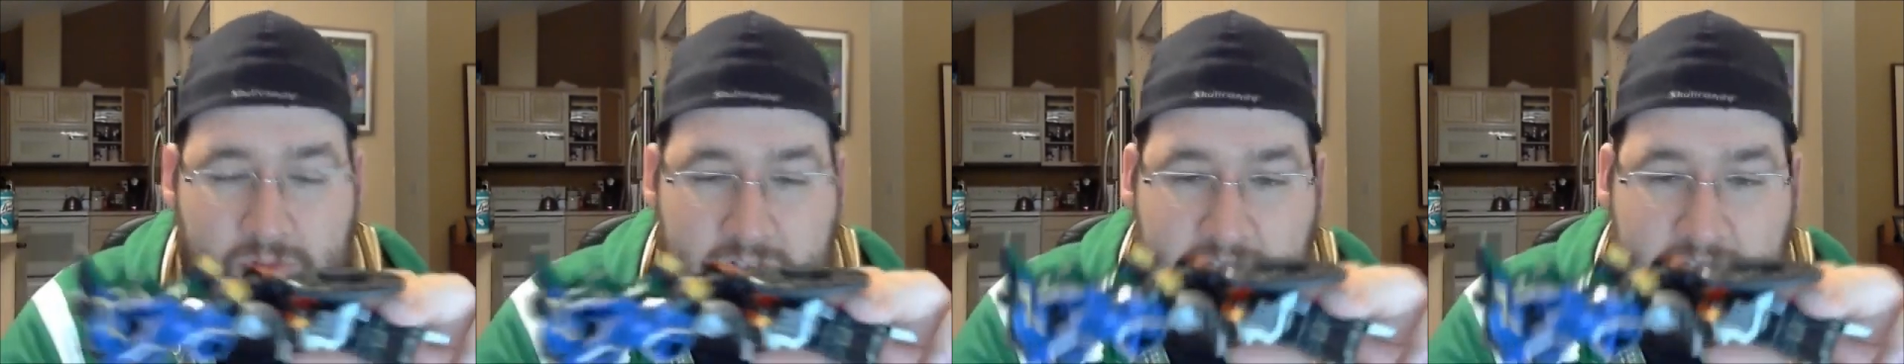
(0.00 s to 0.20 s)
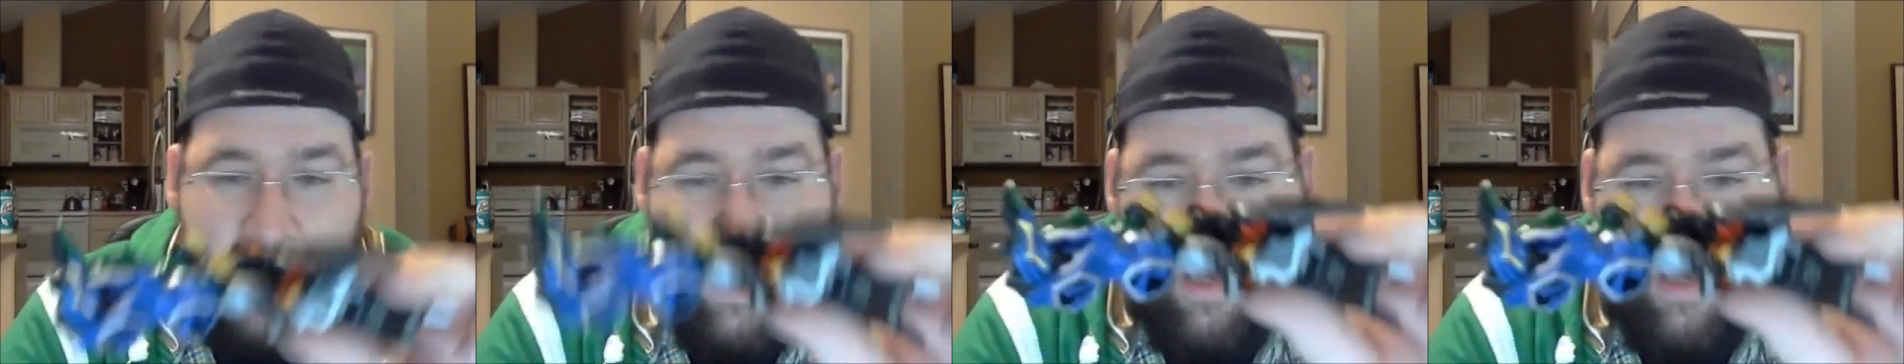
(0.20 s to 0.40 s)

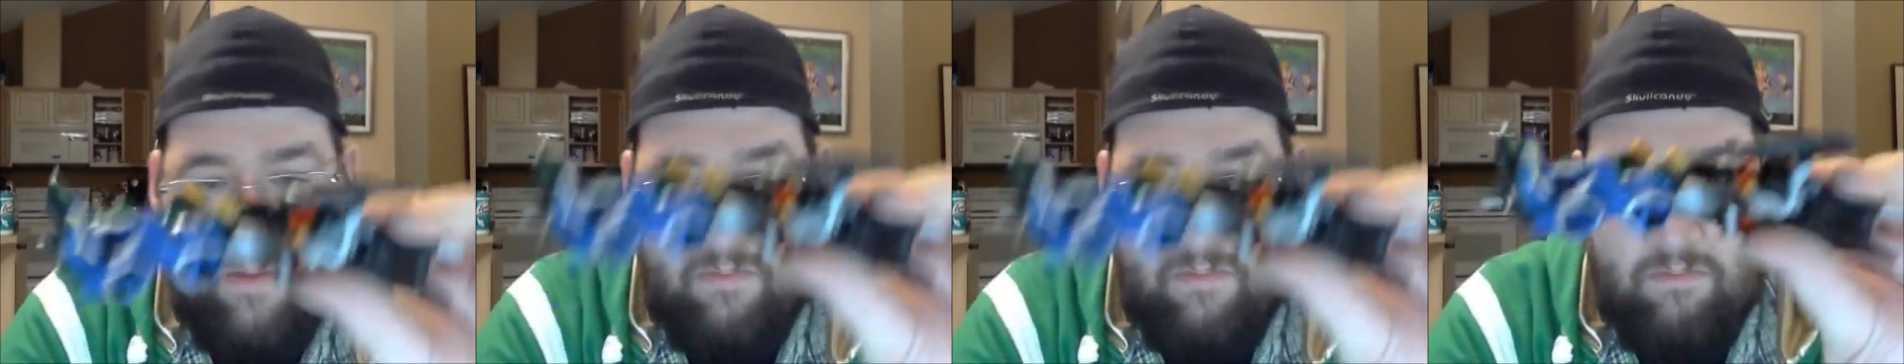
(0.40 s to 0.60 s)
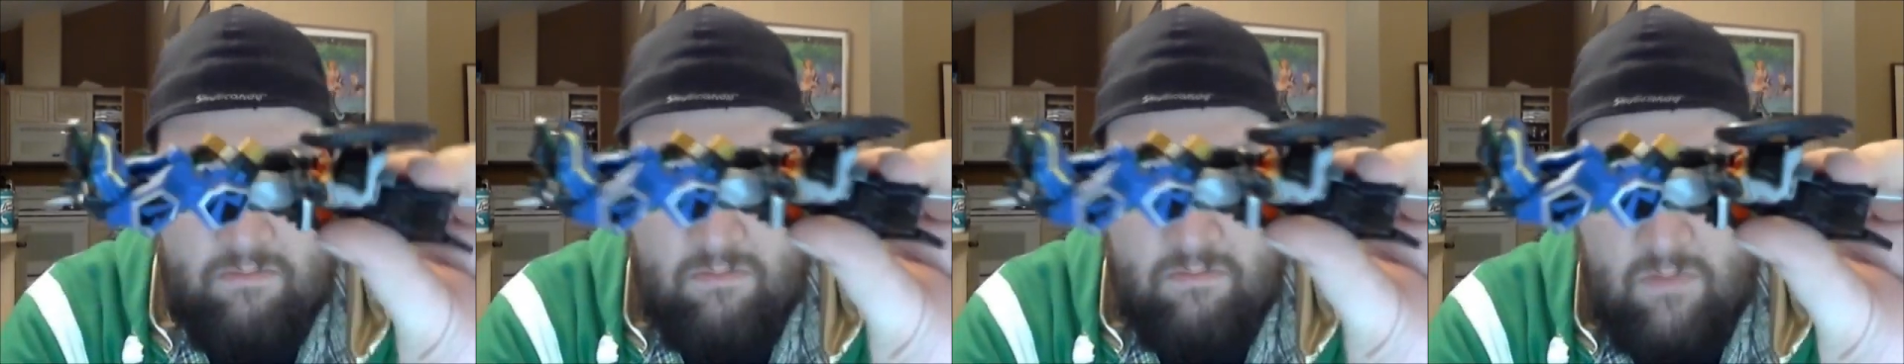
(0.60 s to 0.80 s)
one
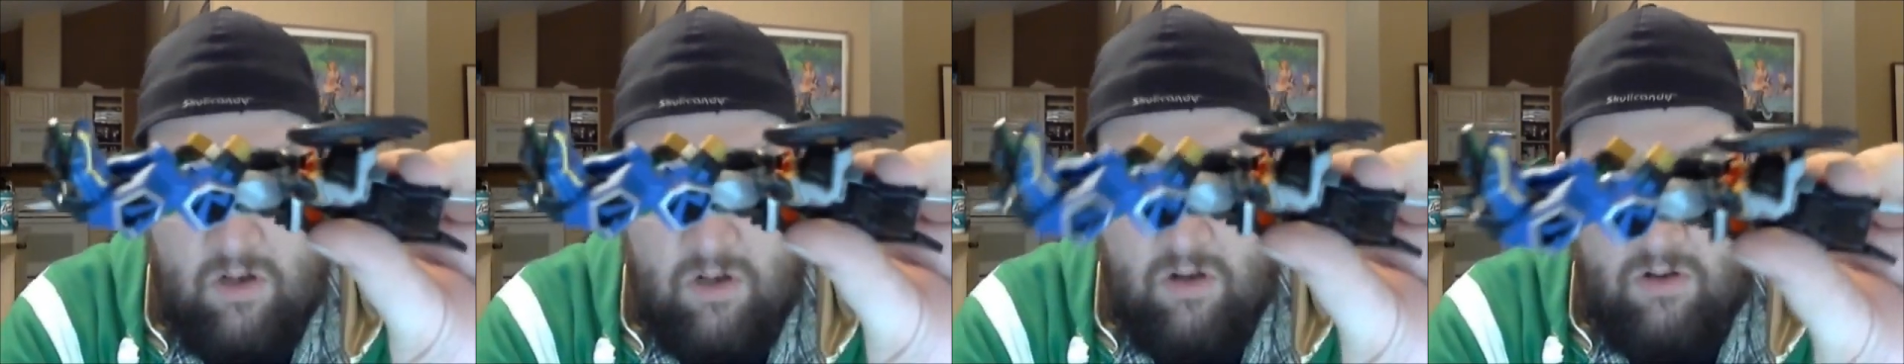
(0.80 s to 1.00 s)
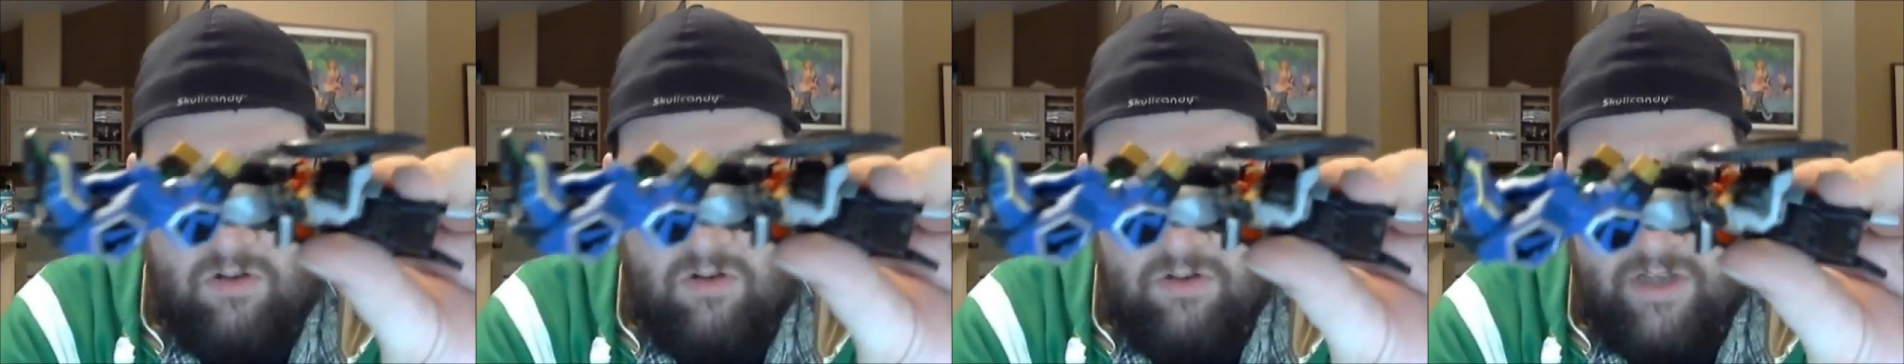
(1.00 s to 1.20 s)
came
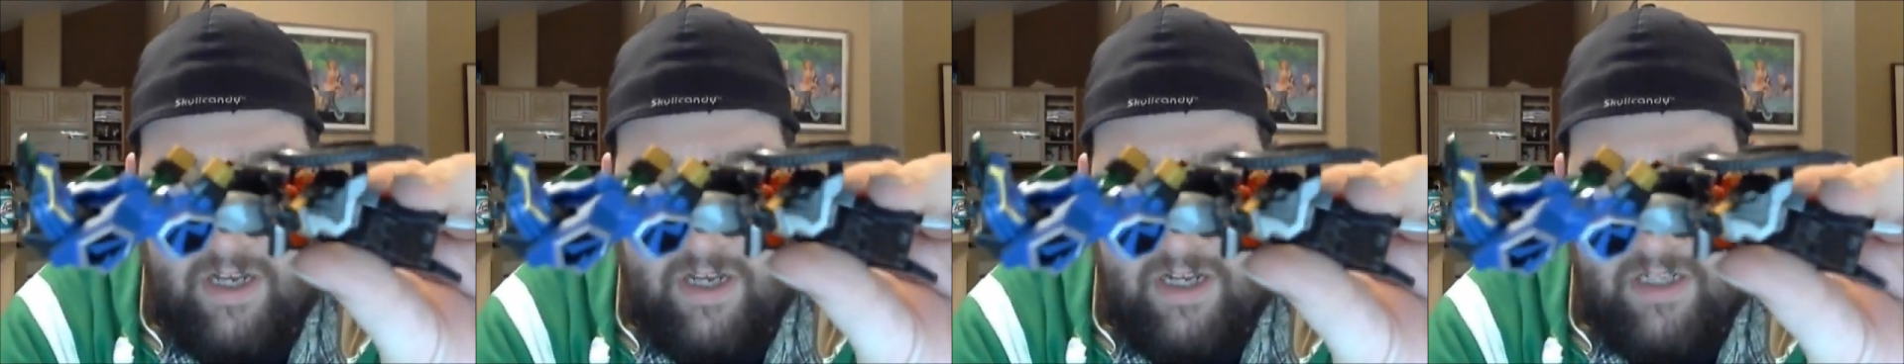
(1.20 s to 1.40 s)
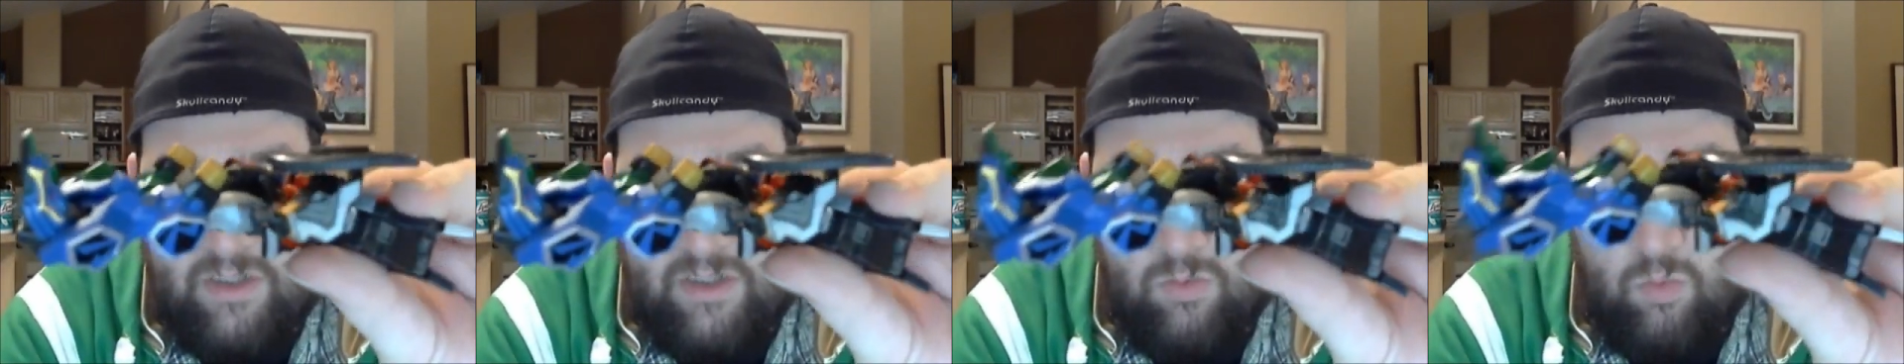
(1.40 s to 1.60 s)
all
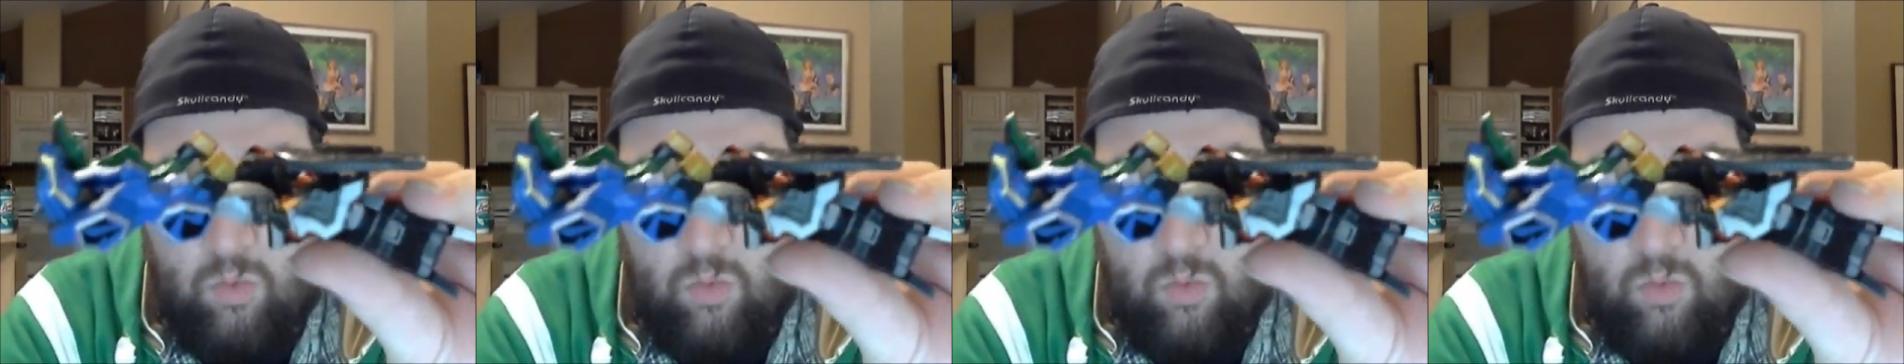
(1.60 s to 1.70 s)
kinds of